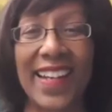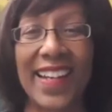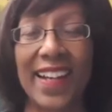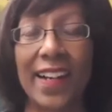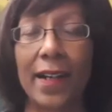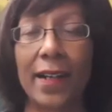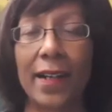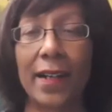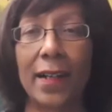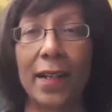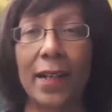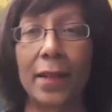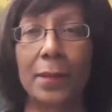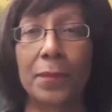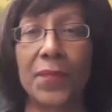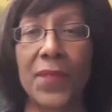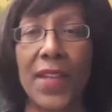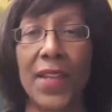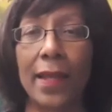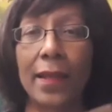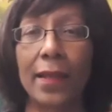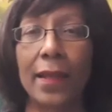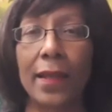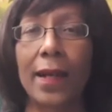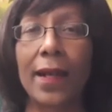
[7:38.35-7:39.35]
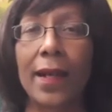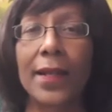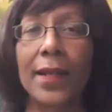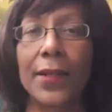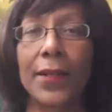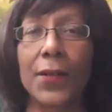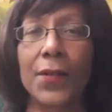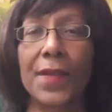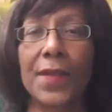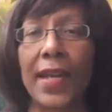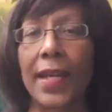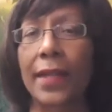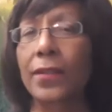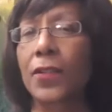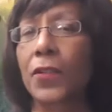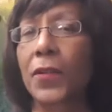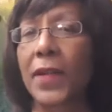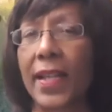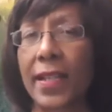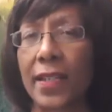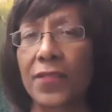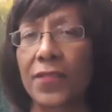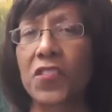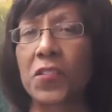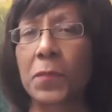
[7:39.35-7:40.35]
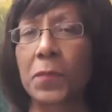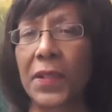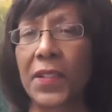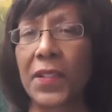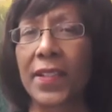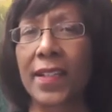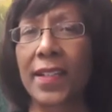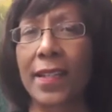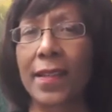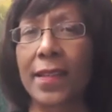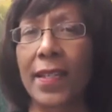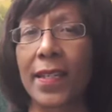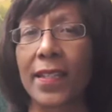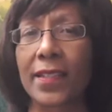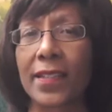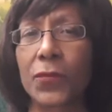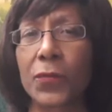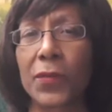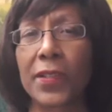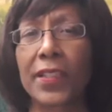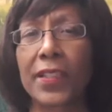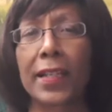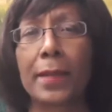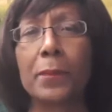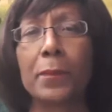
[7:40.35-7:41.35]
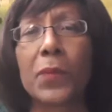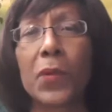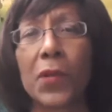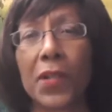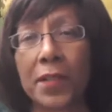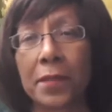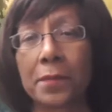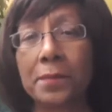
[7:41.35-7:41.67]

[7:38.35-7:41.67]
and honor that creative spirit. I think it's really important.